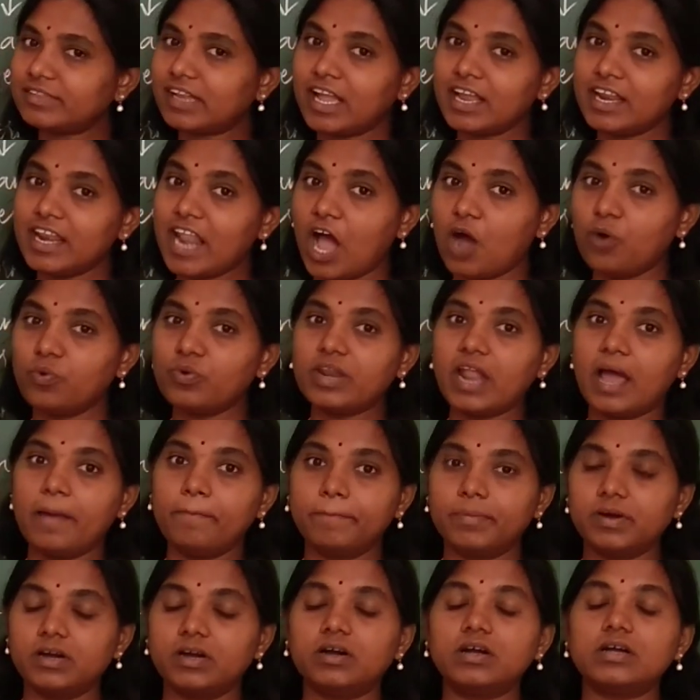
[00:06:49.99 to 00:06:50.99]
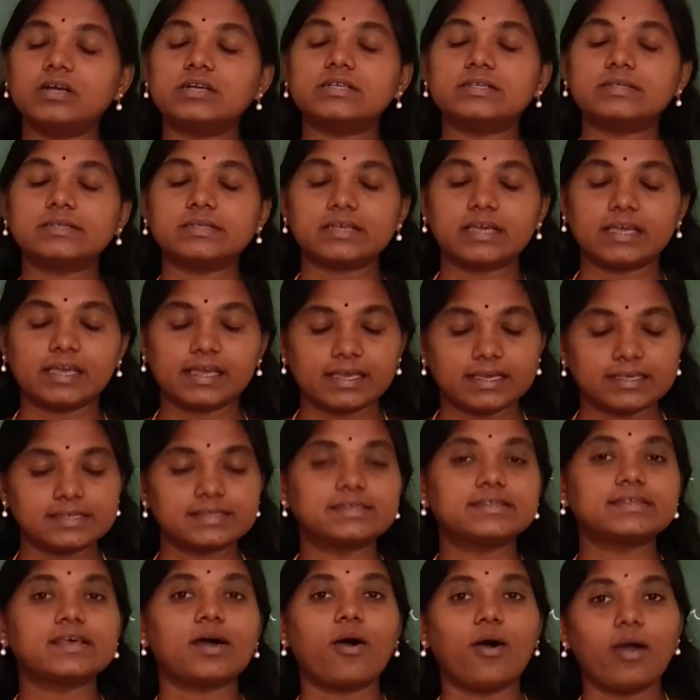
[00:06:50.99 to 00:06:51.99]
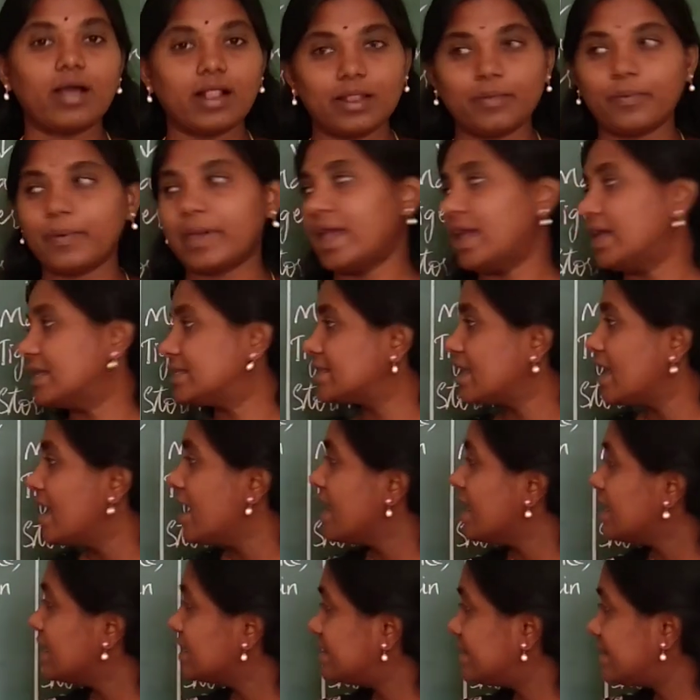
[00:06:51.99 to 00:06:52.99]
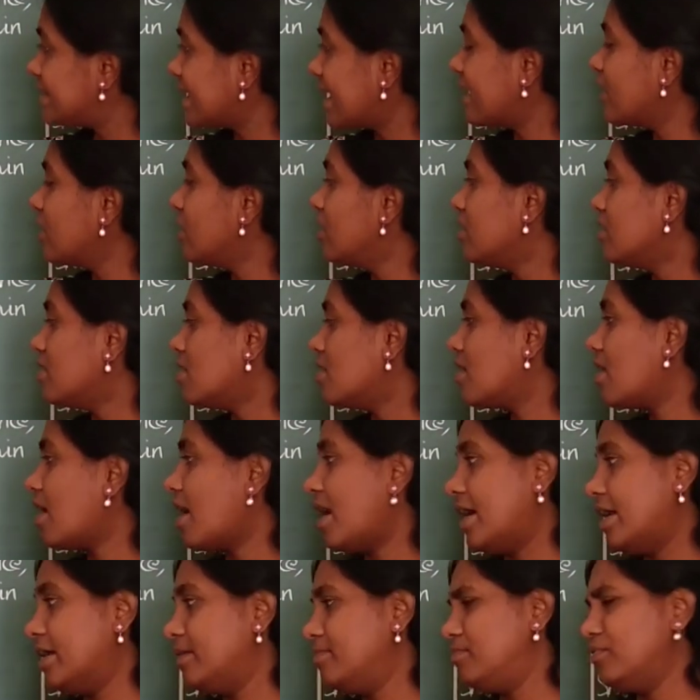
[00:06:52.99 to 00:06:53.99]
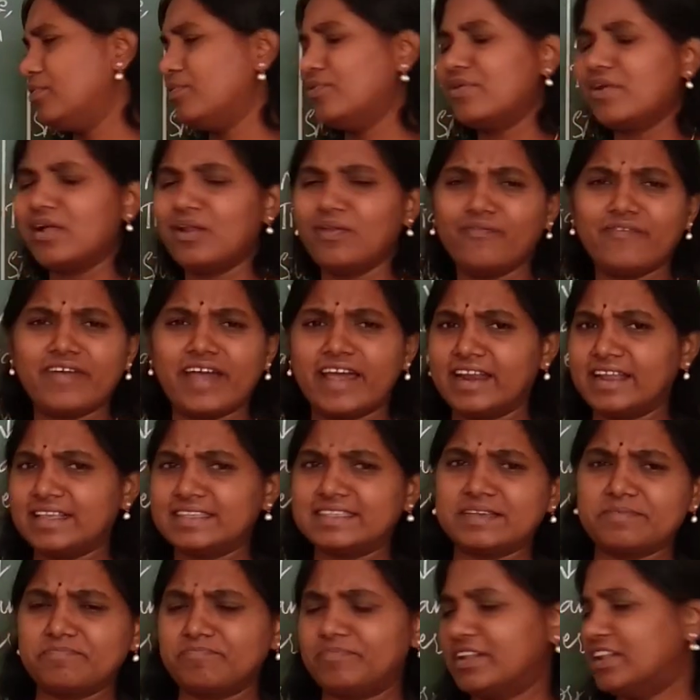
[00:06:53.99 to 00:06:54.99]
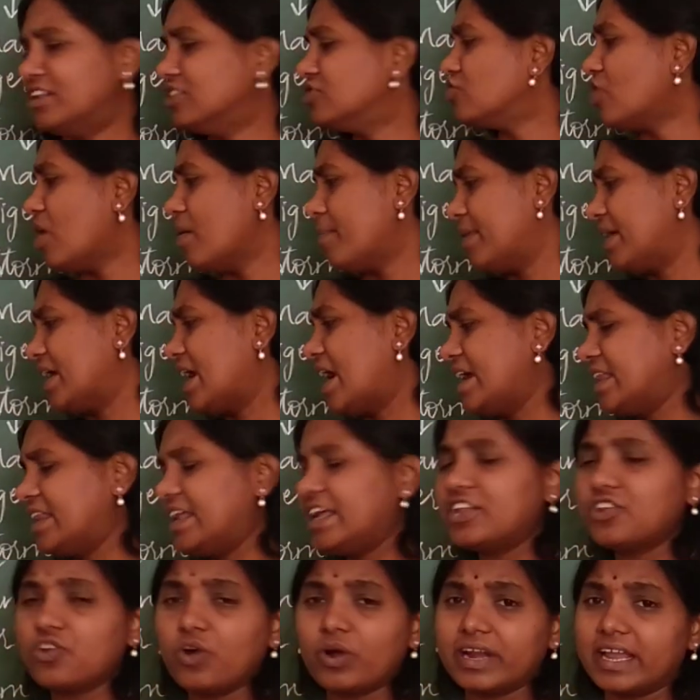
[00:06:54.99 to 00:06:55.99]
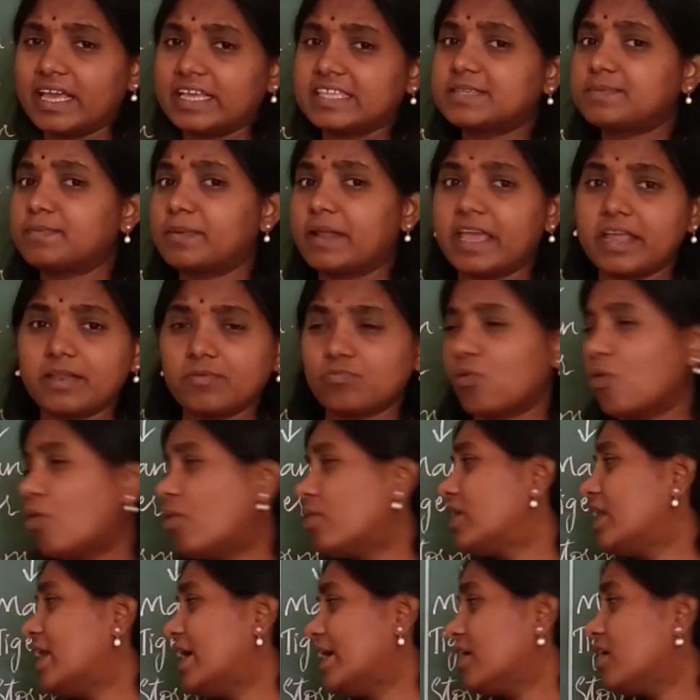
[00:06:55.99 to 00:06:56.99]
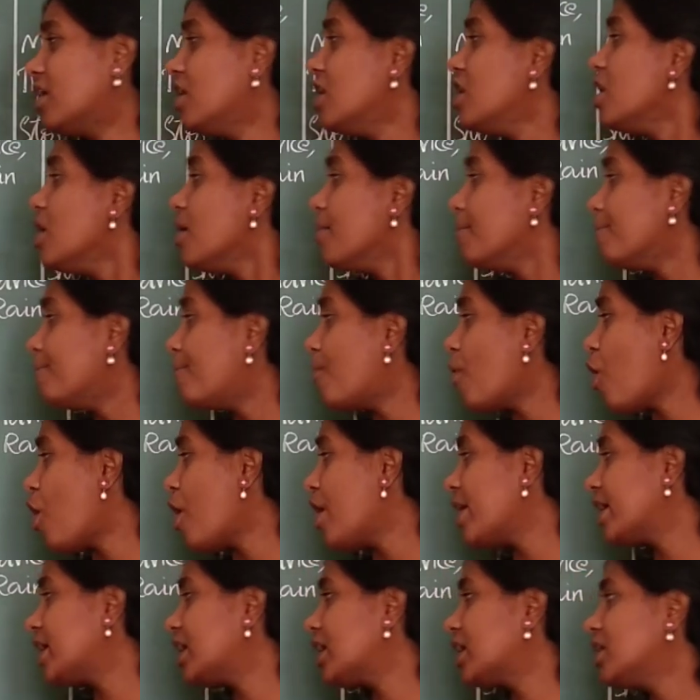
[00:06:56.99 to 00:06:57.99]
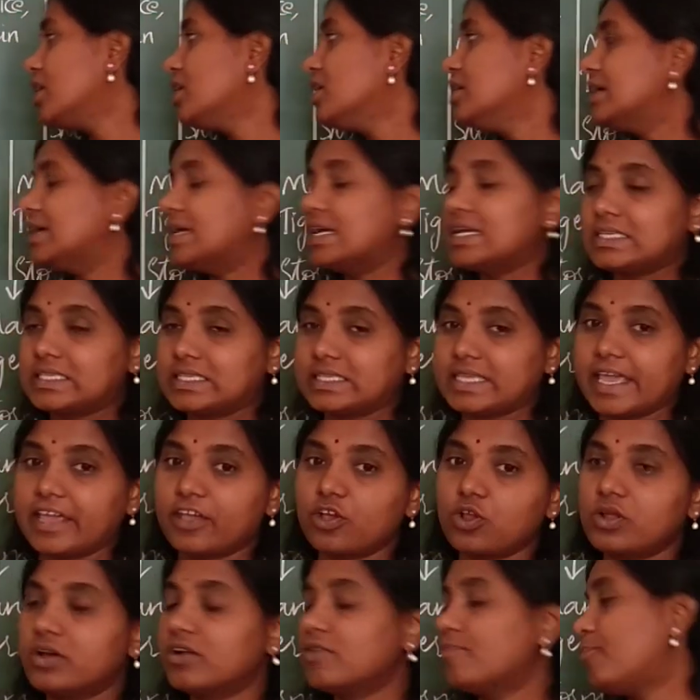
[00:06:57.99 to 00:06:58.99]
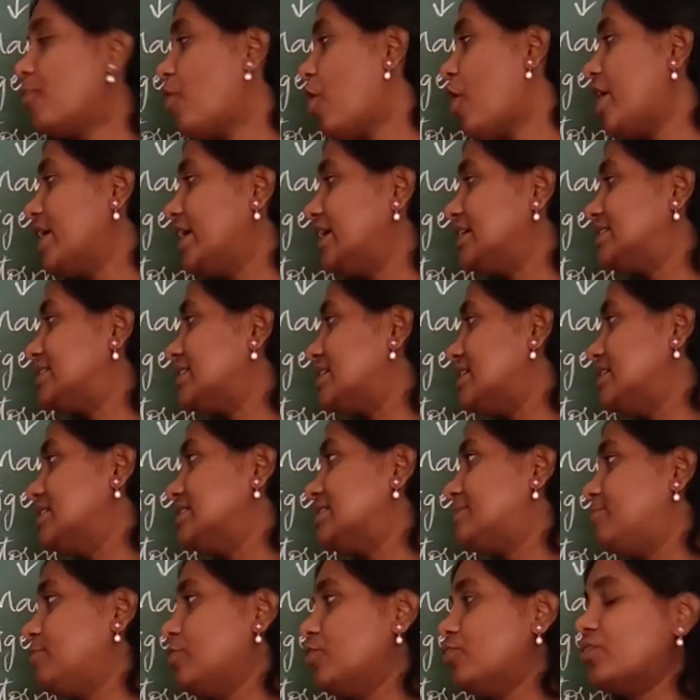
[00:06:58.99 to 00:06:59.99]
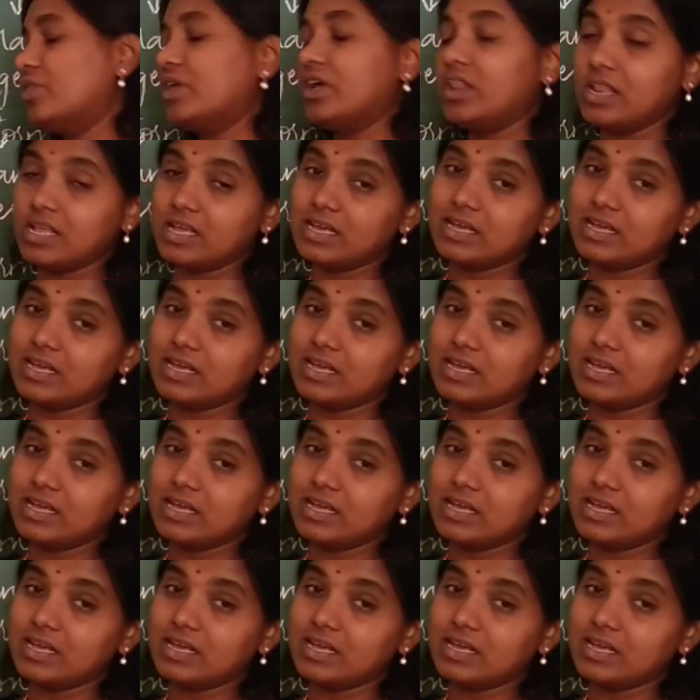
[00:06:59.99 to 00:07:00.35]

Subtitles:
Noun number is always singular and plural. Very simple topic. I need not explain more. Like boy is singular, boys is plural.